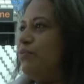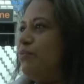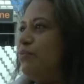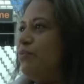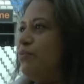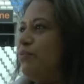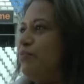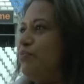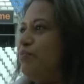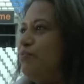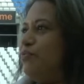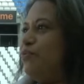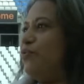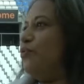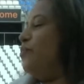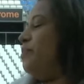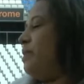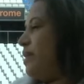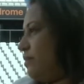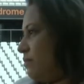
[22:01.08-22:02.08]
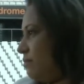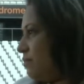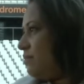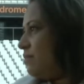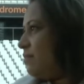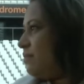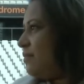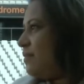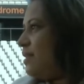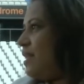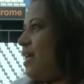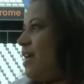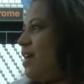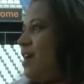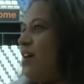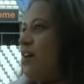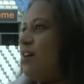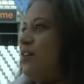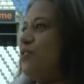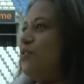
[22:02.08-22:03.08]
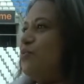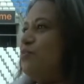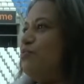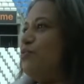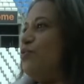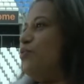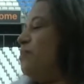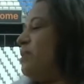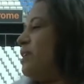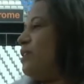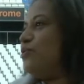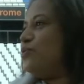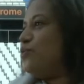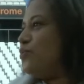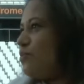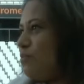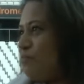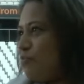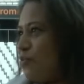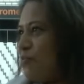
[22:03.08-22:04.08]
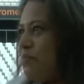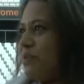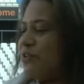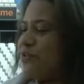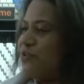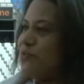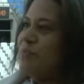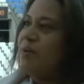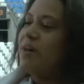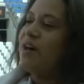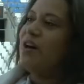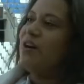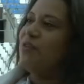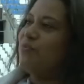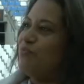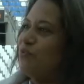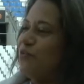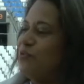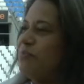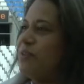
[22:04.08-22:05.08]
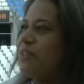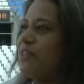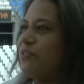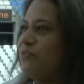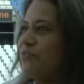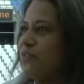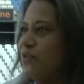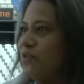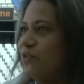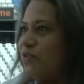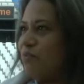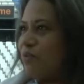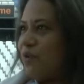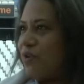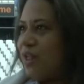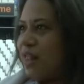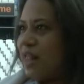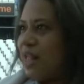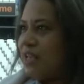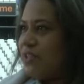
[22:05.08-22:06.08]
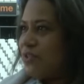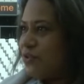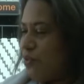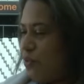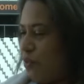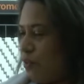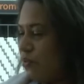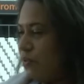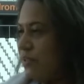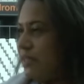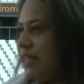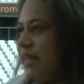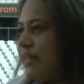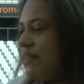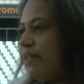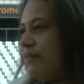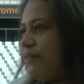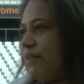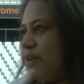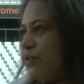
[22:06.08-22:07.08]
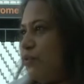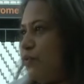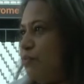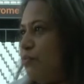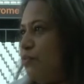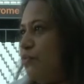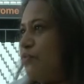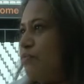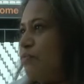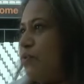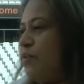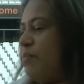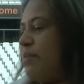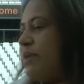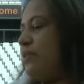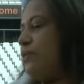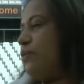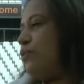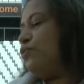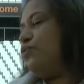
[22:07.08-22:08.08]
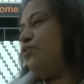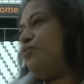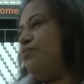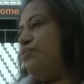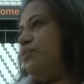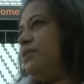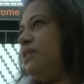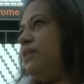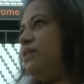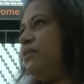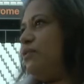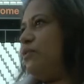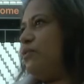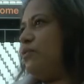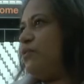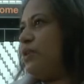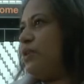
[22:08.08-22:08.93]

sure you know, not hopefully all about working for the good of humanity as much as possible.